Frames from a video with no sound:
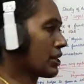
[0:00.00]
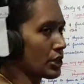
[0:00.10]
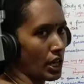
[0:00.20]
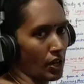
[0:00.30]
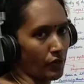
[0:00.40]

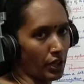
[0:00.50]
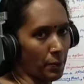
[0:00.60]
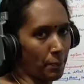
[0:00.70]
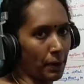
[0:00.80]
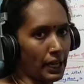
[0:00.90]
is having
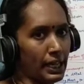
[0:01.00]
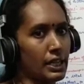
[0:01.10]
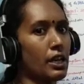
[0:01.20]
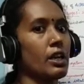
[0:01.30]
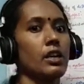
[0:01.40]
a
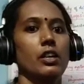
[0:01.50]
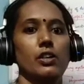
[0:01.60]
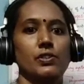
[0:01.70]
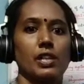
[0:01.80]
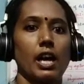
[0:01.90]
pain, he
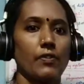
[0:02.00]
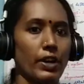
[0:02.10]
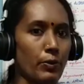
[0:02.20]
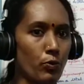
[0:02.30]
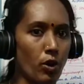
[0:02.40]
is
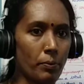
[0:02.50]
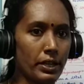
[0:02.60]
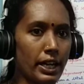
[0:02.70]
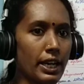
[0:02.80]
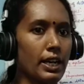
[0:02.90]
having
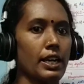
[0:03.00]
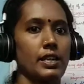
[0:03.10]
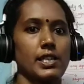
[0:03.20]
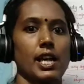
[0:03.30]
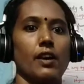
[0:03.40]
vomiting, he
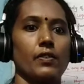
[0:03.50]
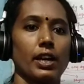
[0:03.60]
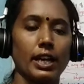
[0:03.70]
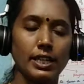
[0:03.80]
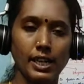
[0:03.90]
is
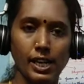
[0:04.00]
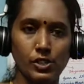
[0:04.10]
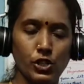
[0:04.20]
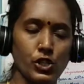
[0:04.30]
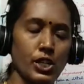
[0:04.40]
having
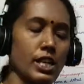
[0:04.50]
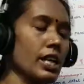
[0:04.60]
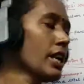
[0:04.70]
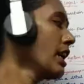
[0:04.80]
indigestion,